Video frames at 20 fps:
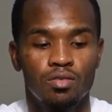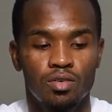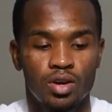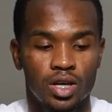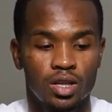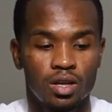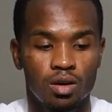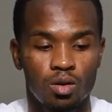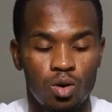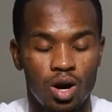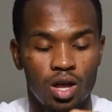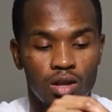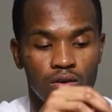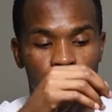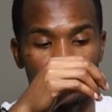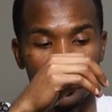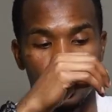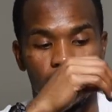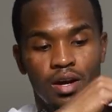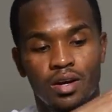a regular
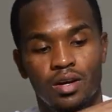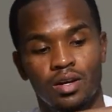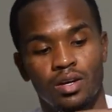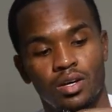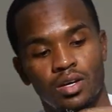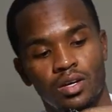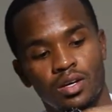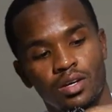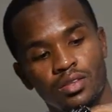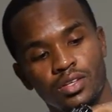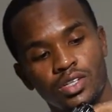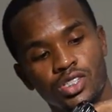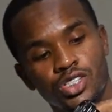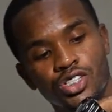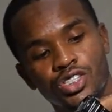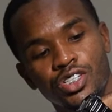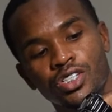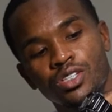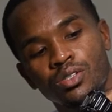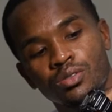qualifier, the
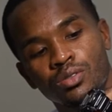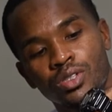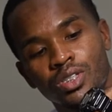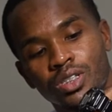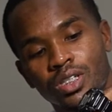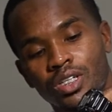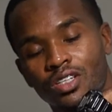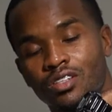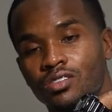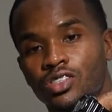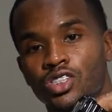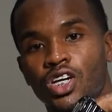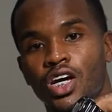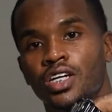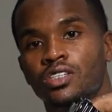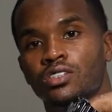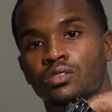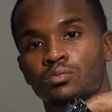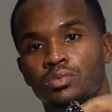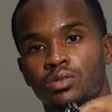shield is
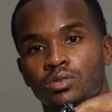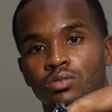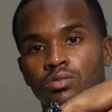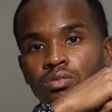interchangeable.